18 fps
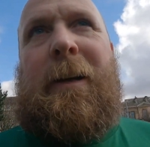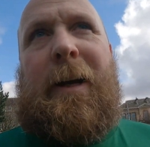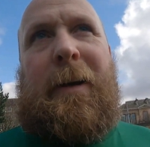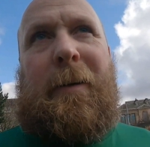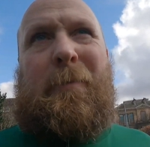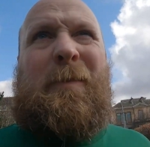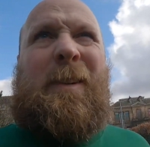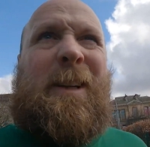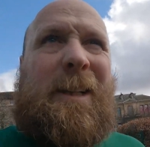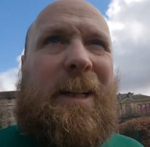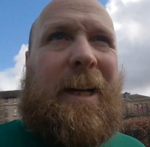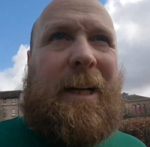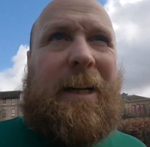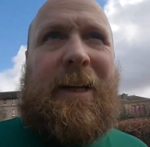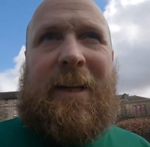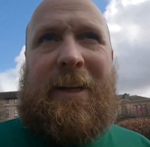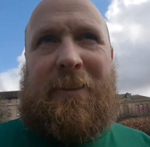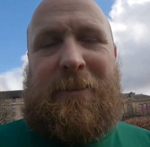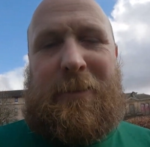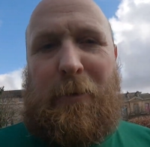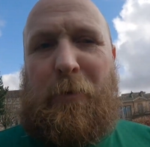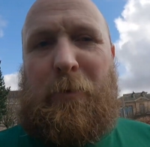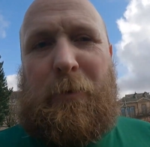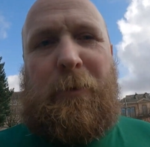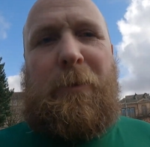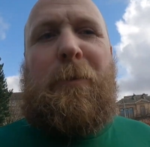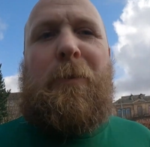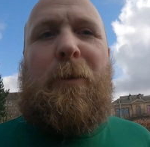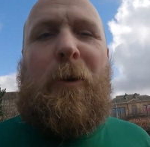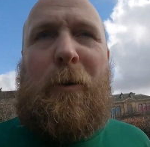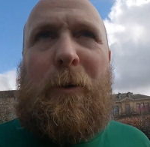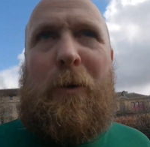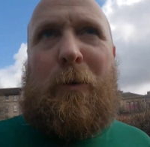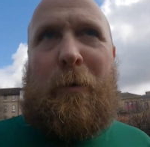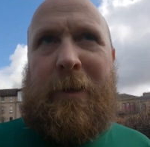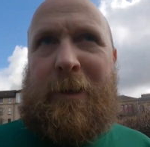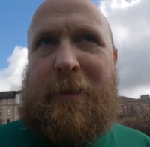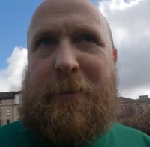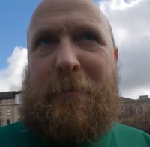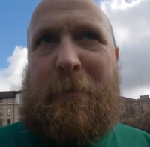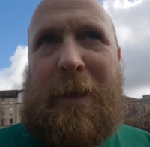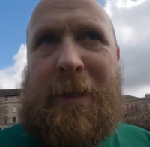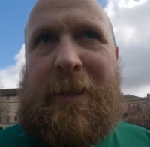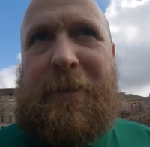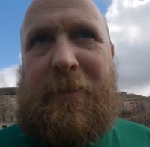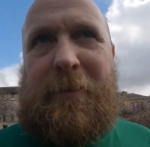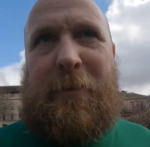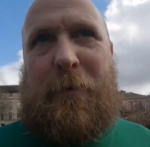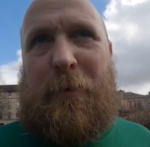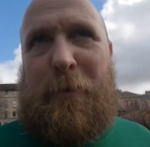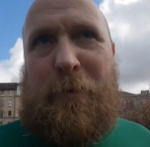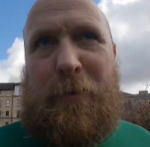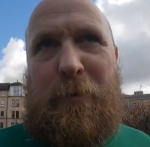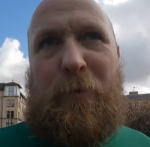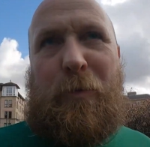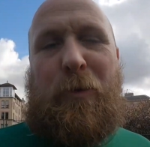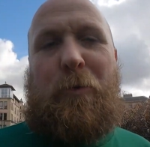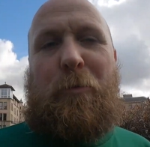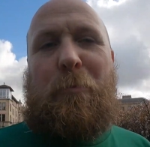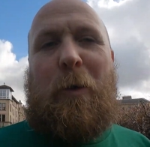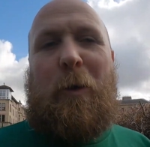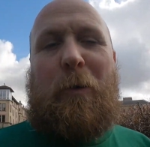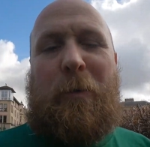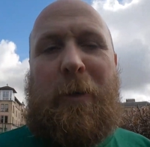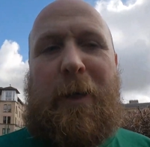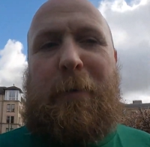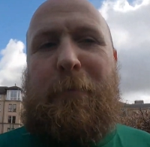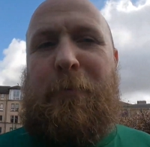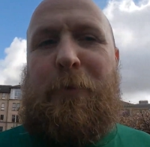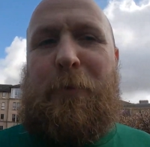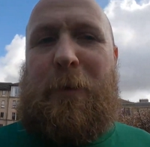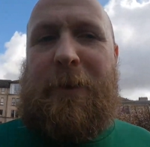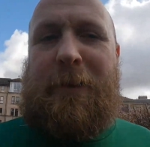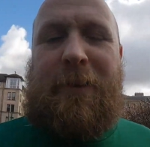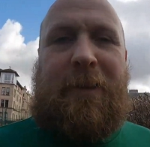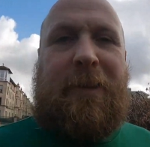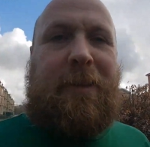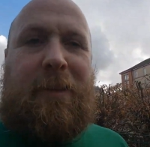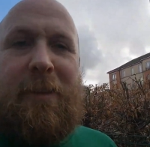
I, I guess this one's not quite as bad as the usual no ball games one,